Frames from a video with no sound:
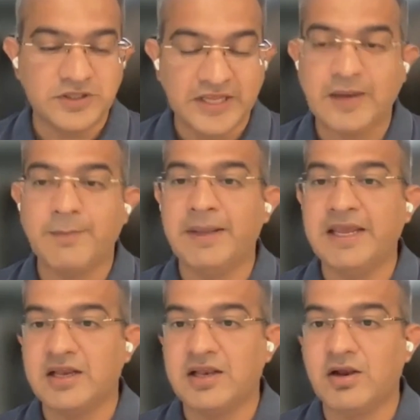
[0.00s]
they can
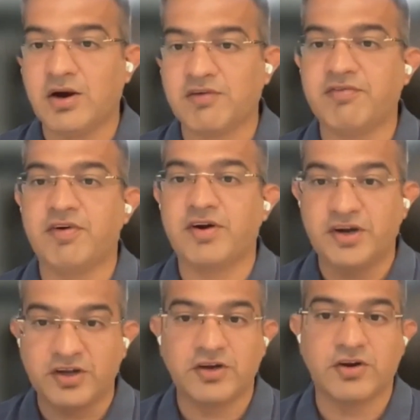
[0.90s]
make a lot of
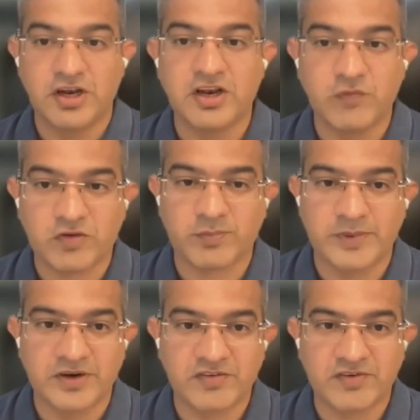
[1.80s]
return on
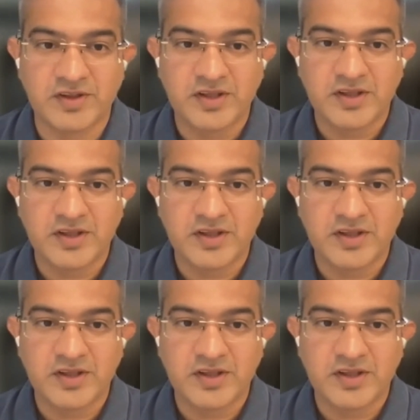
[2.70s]
investments